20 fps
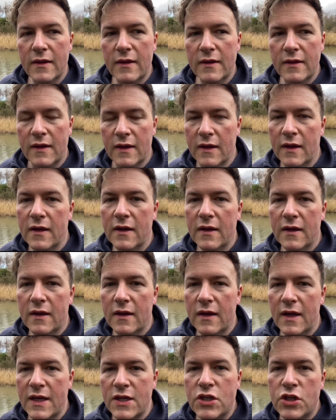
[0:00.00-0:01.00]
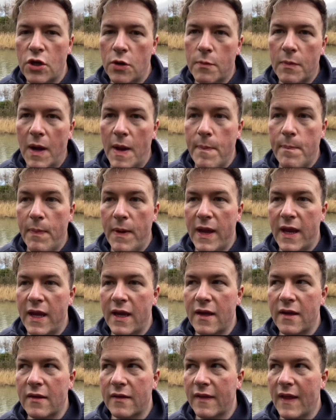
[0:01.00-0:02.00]
The issue might be
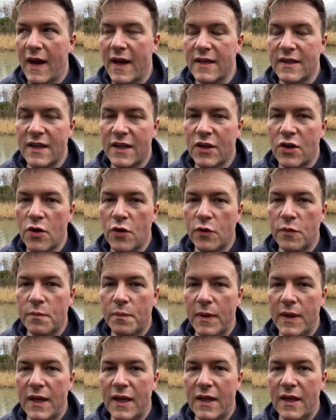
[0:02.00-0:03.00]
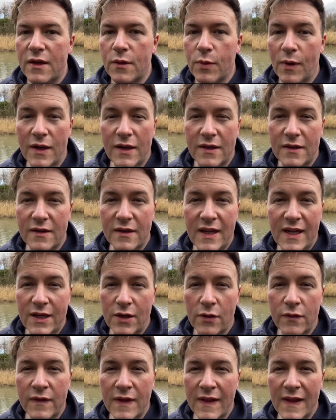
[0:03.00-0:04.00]
that it could be quite late
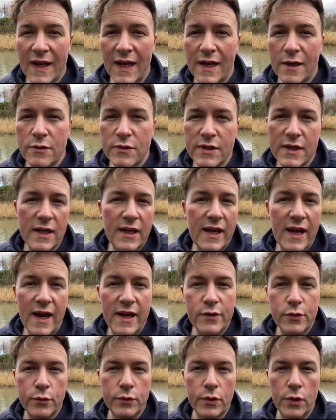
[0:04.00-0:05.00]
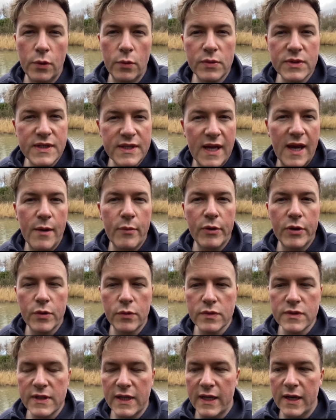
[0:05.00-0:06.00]
on that the clouds clear. I don't know, we'll see how it
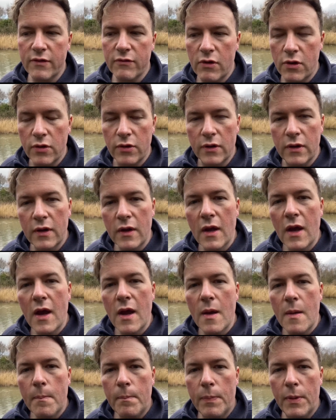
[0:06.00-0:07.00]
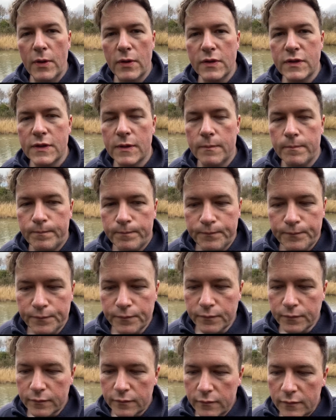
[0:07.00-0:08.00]
goes later on. But
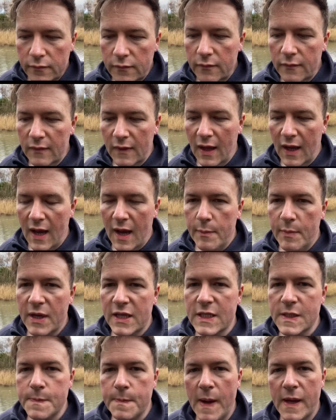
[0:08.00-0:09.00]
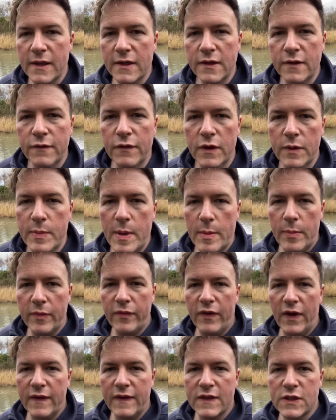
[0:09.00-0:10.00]
I'm expecting to be able to
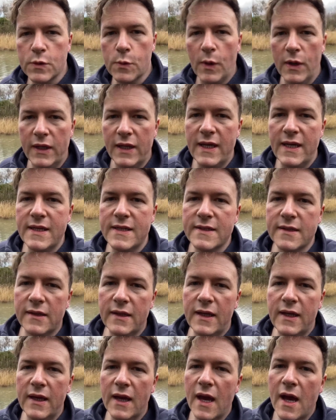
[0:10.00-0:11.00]
find this quite easily.